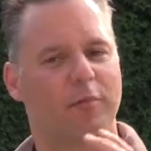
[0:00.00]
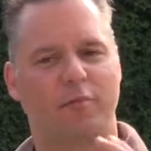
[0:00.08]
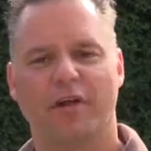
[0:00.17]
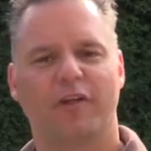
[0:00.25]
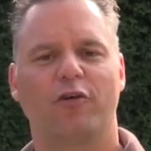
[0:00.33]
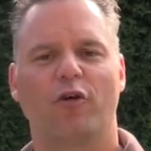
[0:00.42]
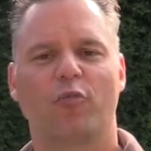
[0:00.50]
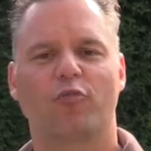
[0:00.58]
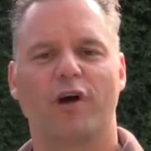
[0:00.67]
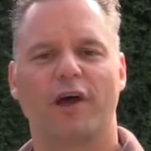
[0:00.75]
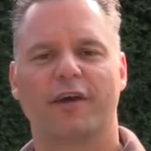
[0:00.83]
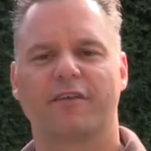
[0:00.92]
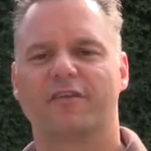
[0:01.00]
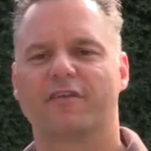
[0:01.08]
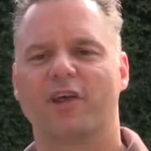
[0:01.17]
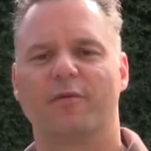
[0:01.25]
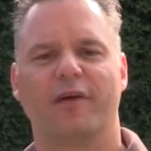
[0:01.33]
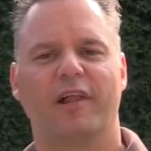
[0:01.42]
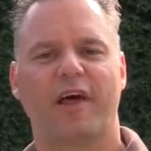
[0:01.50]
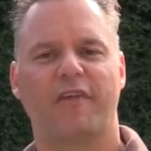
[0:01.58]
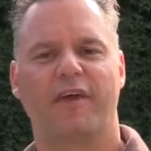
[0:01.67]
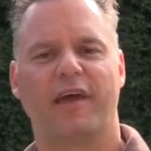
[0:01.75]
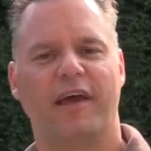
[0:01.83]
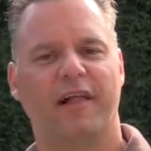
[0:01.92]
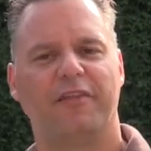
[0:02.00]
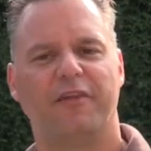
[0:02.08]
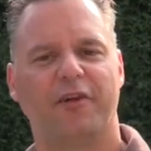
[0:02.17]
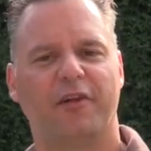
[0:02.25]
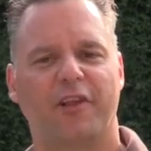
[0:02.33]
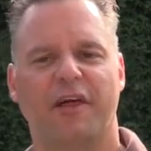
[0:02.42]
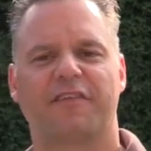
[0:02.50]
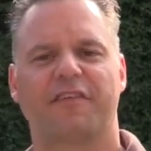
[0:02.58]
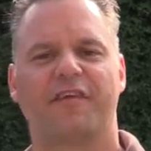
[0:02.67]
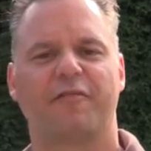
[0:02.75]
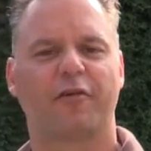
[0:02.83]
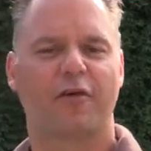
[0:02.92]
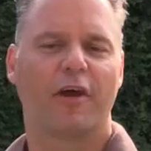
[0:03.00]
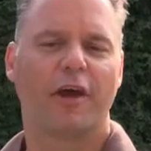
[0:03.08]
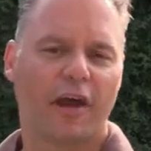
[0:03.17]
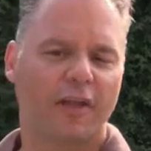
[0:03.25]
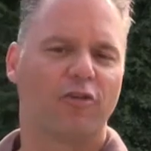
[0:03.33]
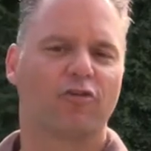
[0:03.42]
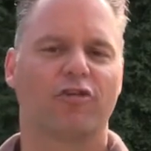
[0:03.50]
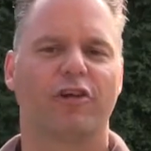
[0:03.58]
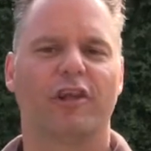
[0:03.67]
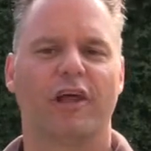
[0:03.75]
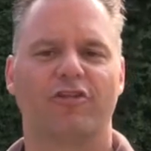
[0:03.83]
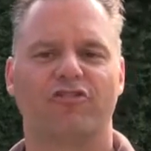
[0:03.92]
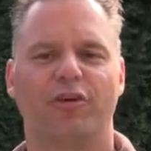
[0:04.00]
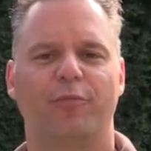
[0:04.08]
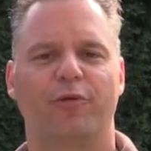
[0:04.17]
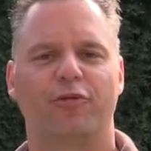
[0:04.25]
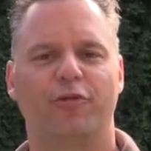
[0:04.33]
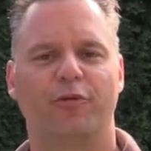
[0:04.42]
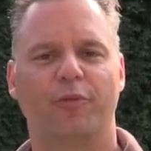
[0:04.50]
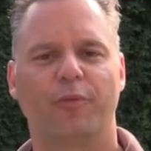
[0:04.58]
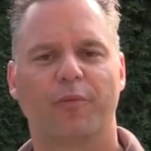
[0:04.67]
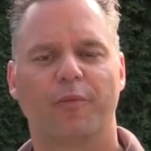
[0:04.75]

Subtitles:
Build your own products. It's going to be a lot healthier, a lot safer, and usually a lot cheaper too.